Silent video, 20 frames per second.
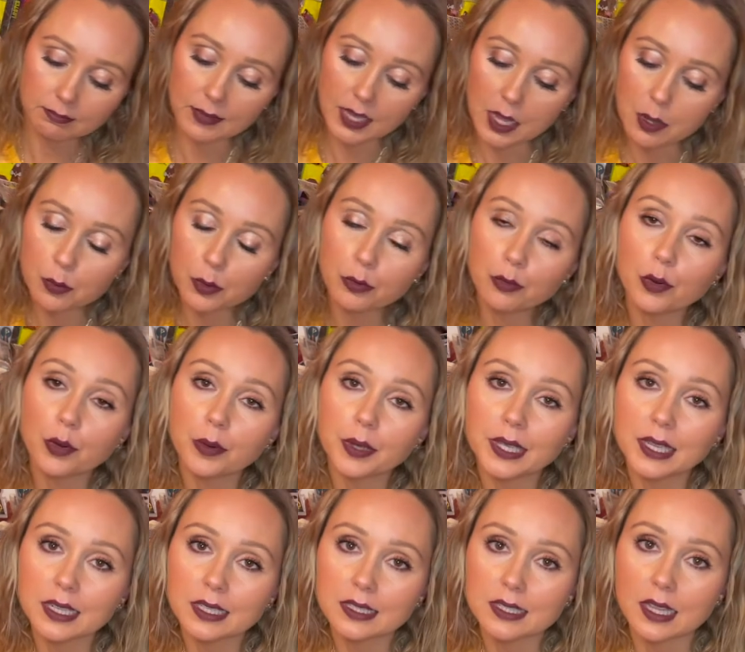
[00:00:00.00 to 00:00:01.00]
And before we
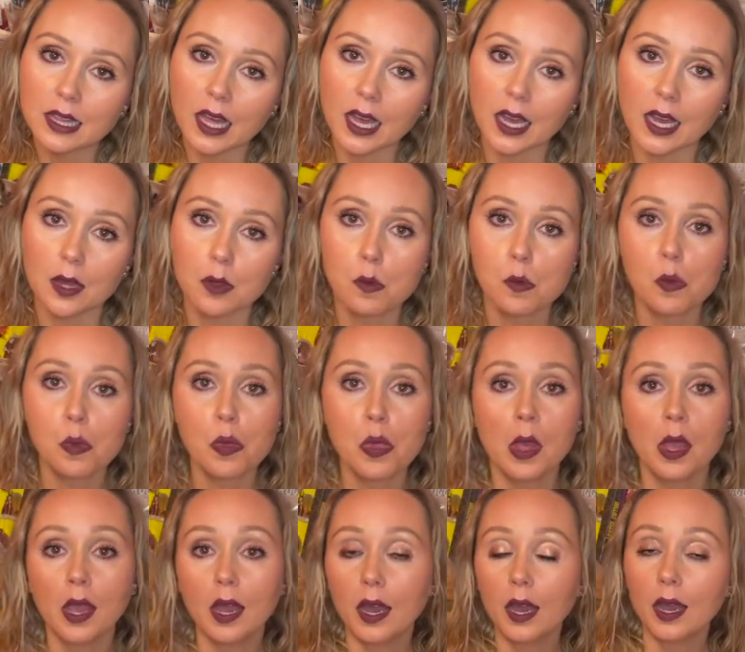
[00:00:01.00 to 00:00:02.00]
get into that,
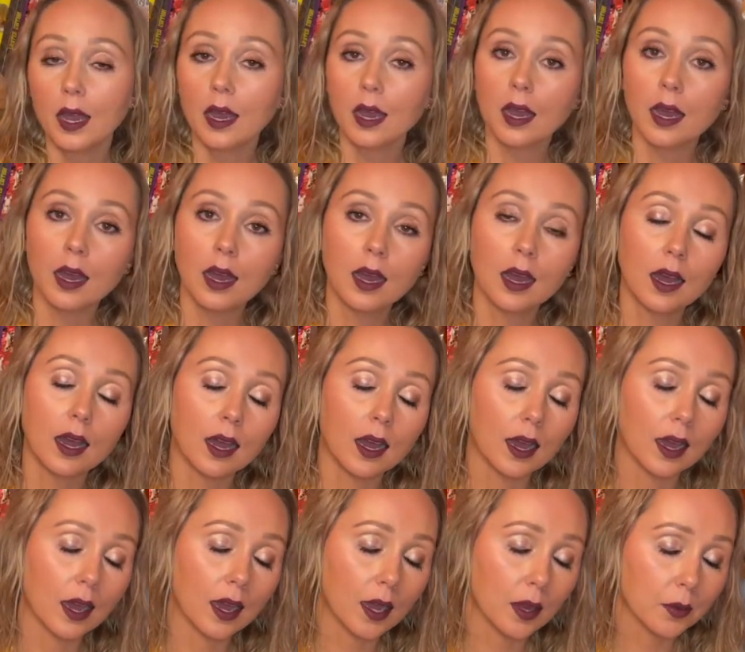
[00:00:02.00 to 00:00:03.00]

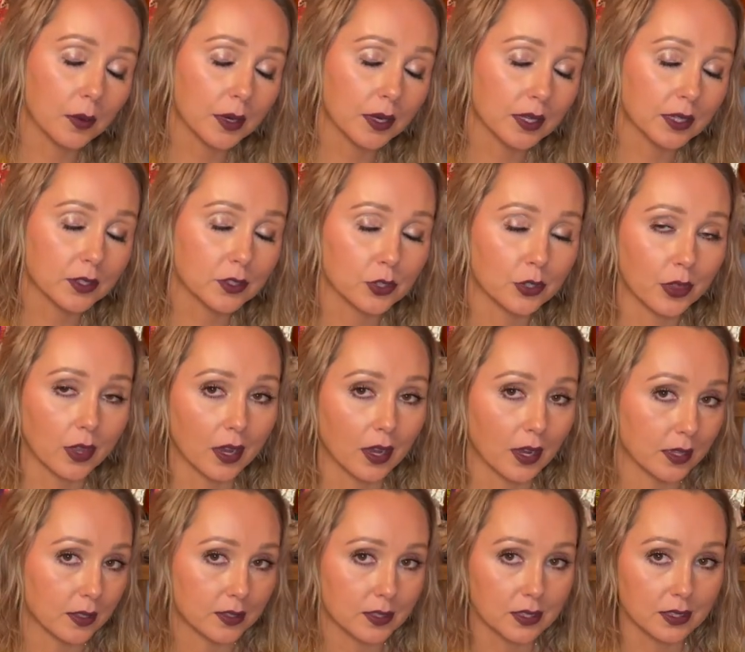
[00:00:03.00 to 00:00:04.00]
I want to get your
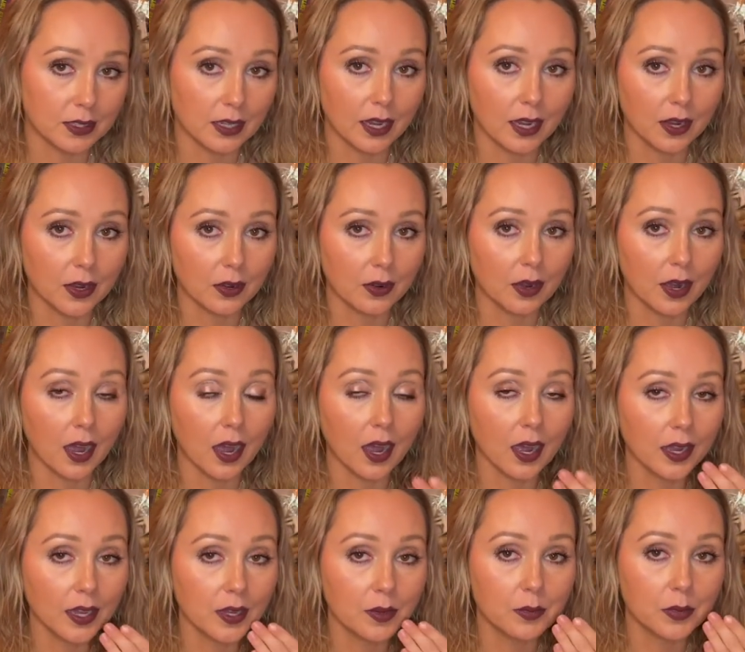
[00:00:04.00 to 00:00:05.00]
thoughts. Now,
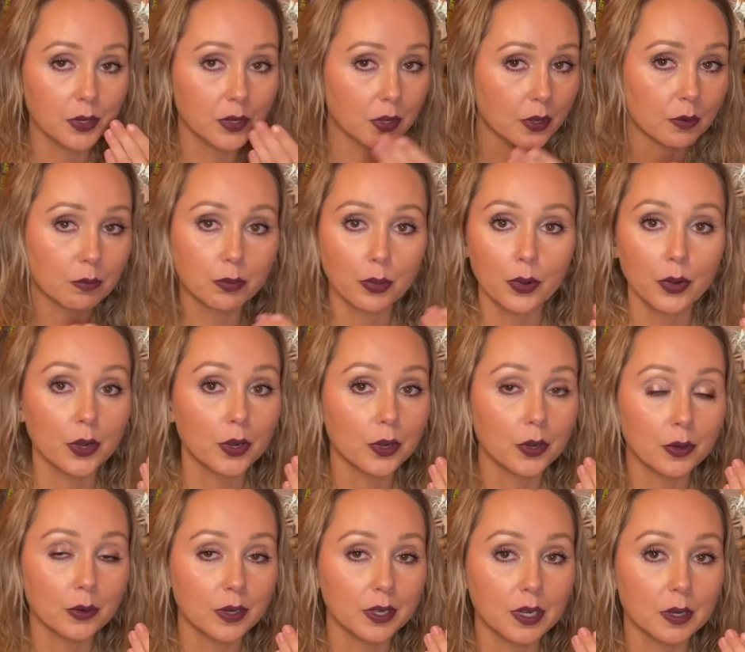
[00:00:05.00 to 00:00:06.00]
I am no
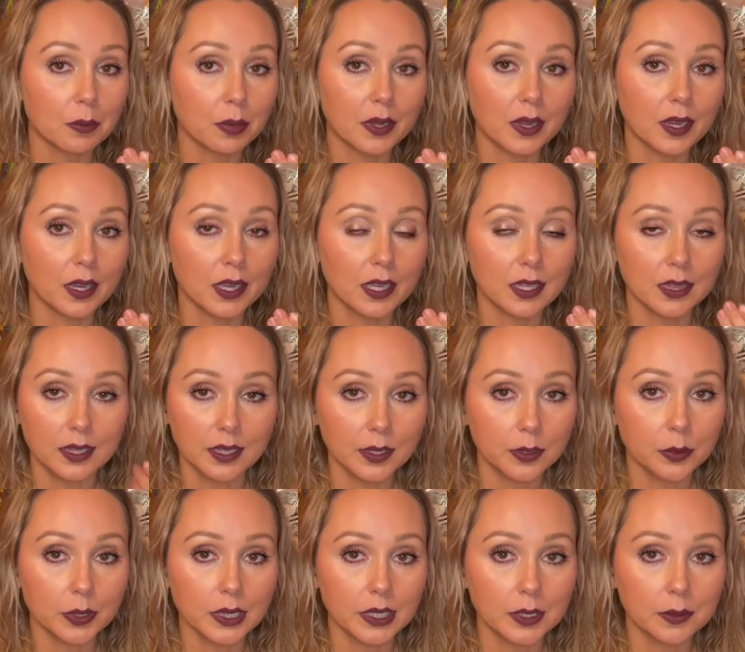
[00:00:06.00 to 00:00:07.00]
pro in applying
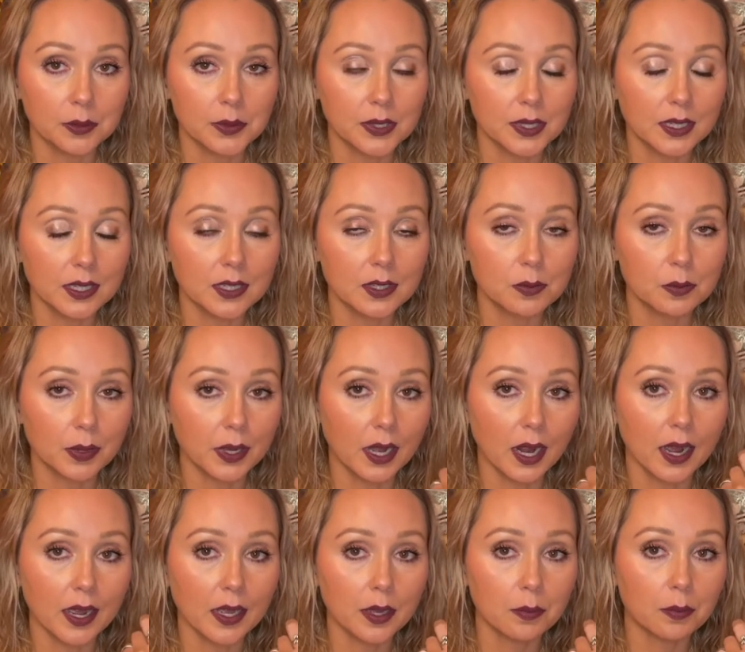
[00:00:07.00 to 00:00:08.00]
liquid lipsticks, but
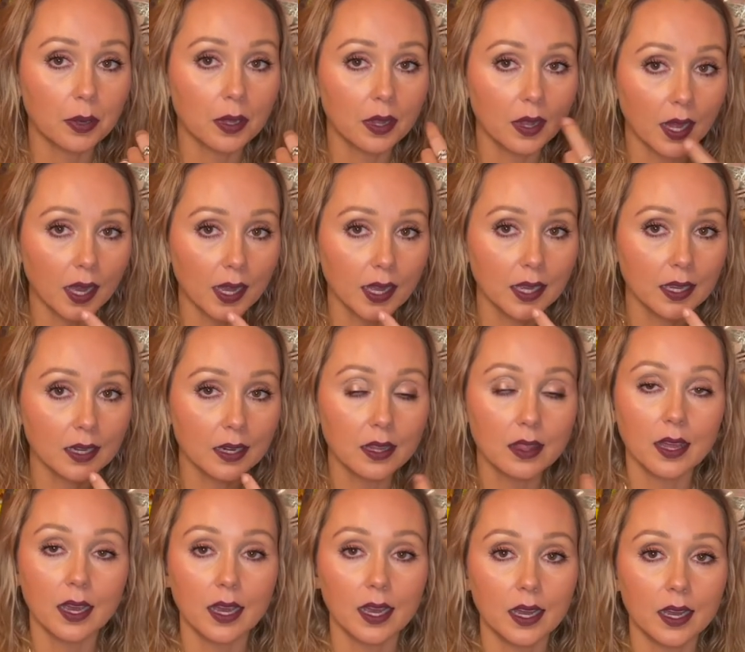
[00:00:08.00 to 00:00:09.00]
I applied
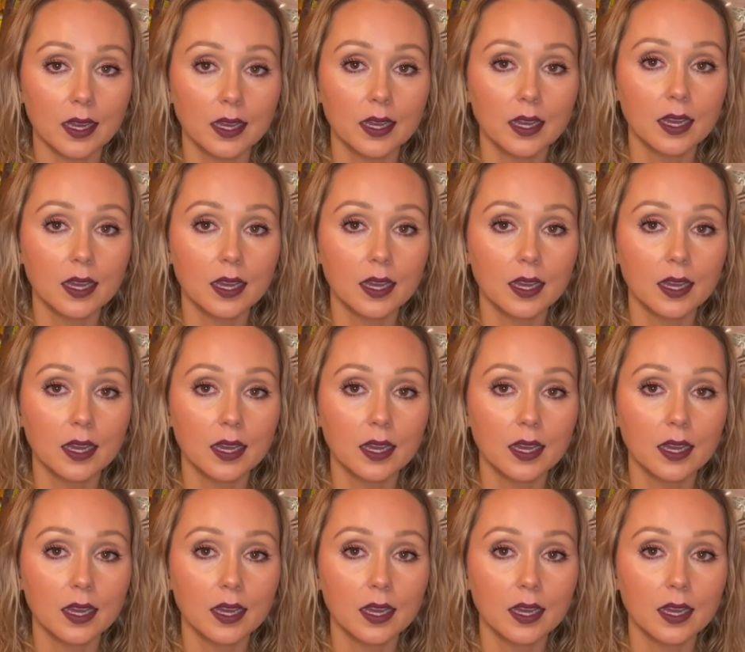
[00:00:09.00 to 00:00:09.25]
that